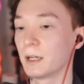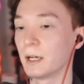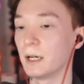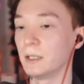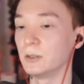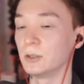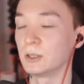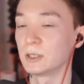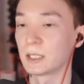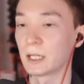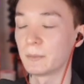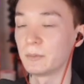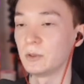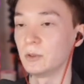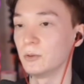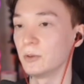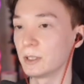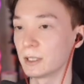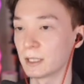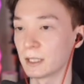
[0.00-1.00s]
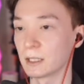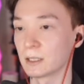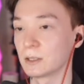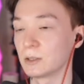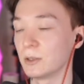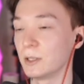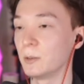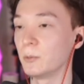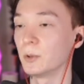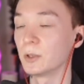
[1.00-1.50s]
And just kept doing that.
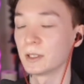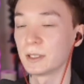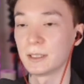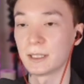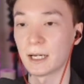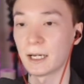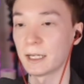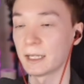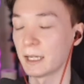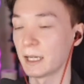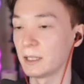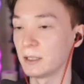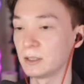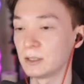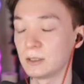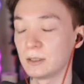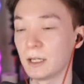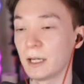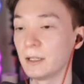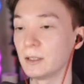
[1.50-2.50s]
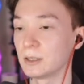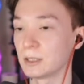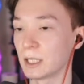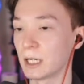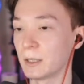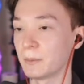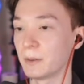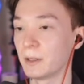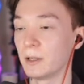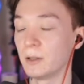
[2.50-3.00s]
So he wouldn't die any
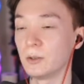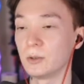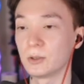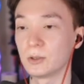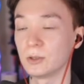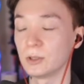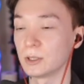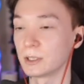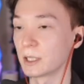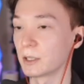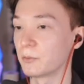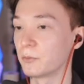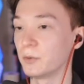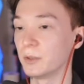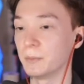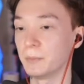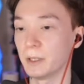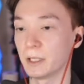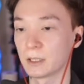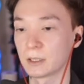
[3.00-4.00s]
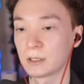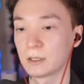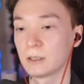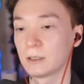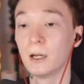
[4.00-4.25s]
time and he could just get free picks.